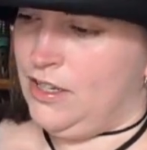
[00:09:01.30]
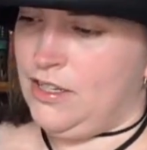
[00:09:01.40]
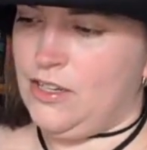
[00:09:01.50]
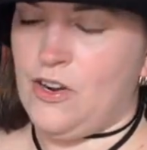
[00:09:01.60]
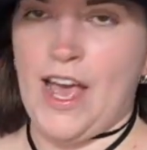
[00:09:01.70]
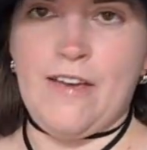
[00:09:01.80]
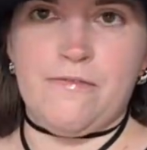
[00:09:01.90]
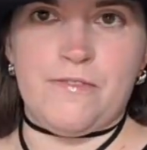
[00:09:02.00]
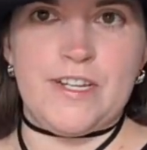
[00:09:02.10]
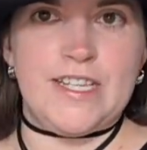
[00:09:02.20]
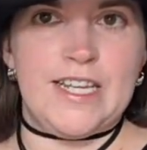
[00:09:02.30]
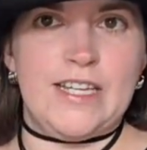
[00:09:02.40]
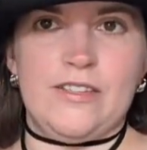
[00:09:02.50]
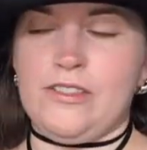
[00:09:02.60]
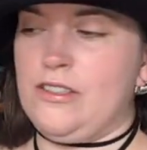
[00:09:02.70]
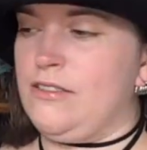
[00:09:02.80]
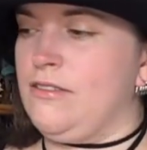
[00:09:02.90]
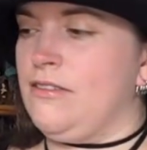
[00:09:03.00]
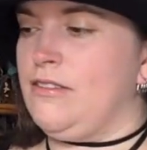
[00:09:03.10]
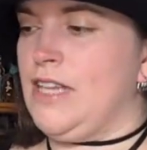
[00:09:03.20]
You know, every single
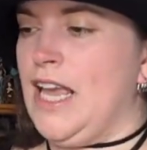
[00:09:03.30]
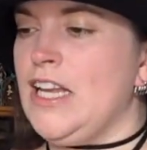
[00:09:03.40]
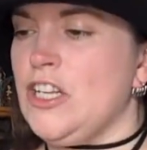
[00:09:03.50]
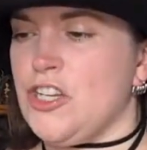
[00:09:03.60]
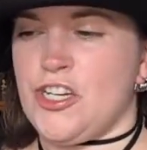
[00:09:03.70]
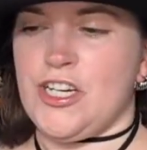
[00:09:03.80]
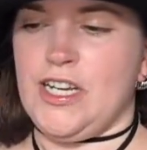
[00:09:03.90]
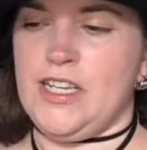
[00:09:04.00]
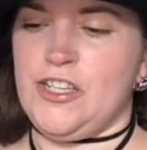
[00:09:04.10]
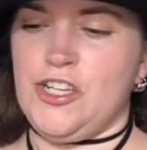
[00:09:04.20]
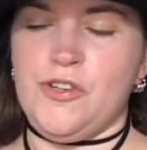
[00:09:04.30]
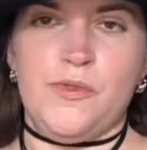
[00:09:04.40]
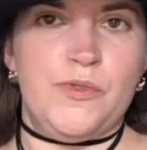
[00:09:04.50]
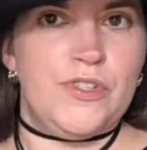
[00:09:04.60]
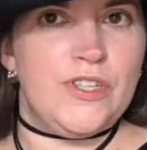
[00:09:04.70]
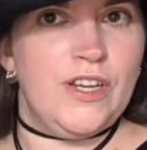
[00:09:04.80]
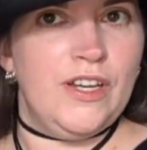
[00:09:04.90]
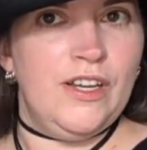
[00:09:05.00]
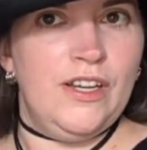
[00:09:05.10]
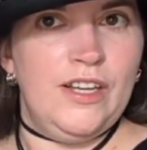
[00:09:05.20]
inch is used.
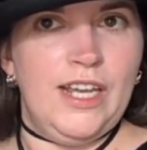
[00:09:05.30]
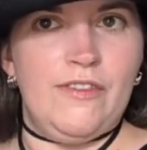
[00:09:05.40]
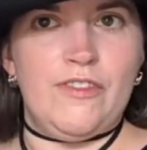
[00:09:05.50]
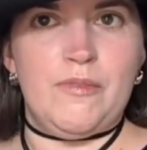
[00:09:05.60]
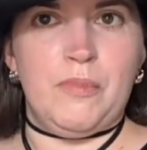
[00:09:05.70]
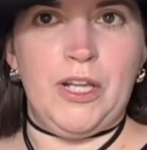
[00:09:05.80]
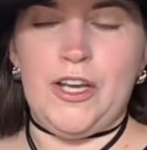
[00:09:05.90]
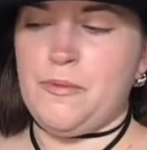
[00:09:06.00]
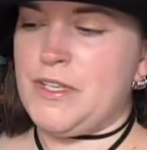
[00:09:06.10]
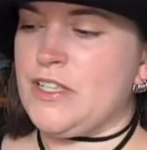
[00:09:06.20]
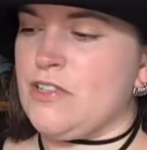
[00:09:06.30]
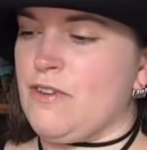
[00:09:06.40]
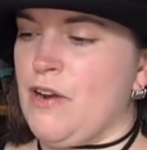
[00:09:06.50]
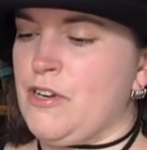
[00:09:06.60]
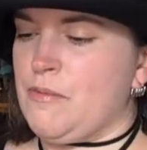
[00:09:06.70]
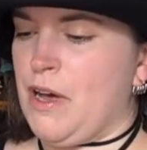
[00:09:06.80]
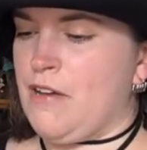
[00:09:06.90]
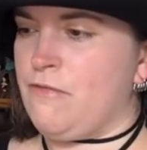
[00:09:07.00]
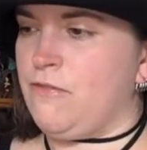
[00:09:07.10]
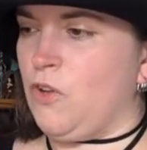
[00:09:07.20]
Even the blurb is surrounded by
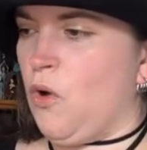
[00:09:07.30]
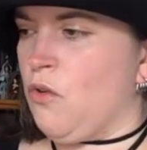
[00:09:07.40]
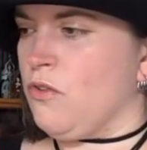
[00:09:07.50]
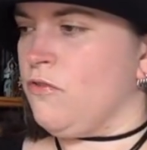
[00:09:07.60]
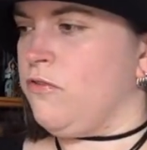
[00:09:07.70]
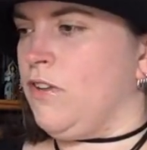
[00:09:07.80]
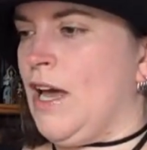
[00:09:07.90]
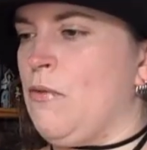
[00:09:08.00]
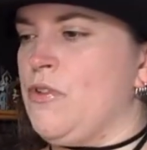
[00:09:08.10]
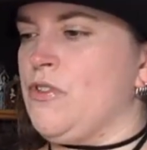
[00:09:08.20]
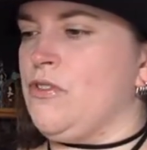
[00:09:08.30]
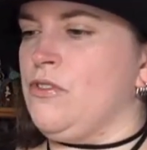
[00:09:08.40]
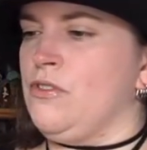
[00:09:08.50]
floral flowers.